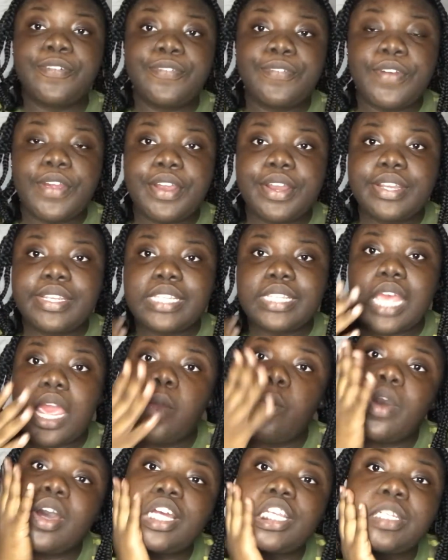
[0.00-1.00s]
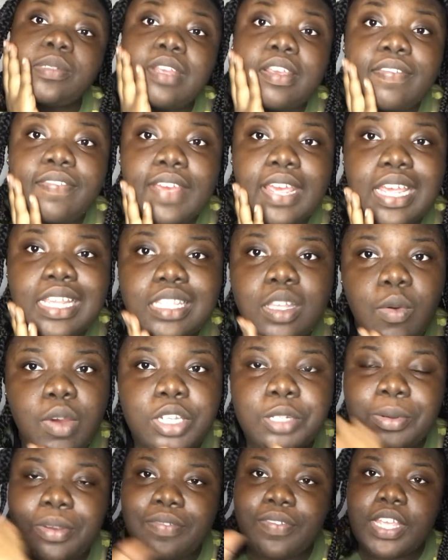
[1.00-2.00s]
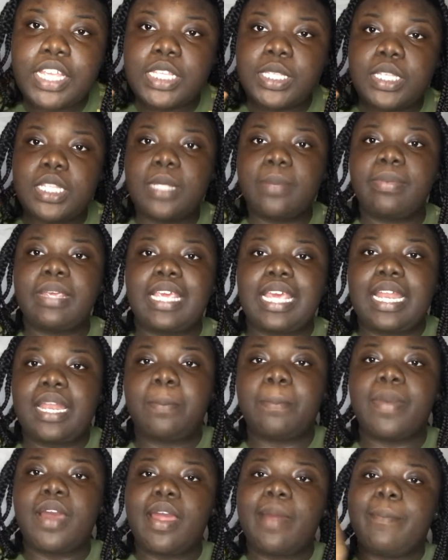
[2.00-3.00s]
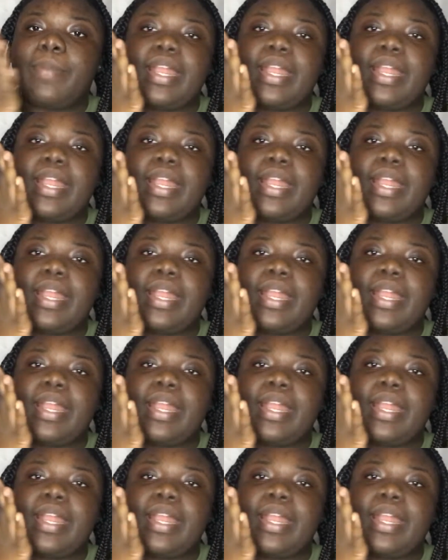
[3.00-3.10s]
first, I washed my face. I washed my face in the beginning part,